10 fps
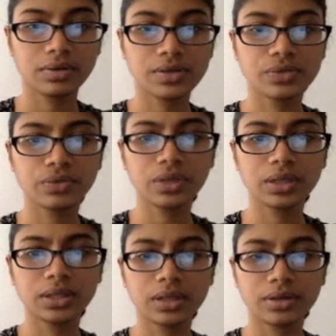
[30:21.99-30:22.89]
Right, so if we
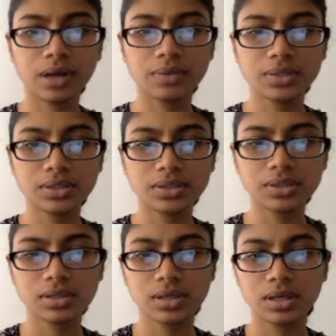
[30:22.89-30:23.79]
look at the other
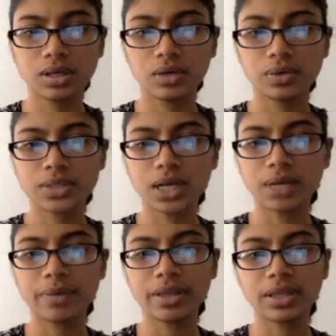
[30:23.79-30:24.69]
options, we're
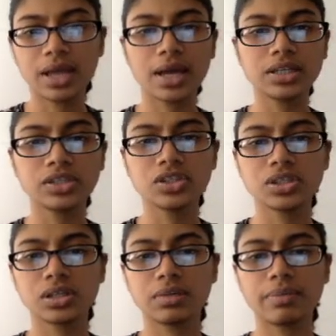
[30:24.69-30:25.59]
talking about the edge,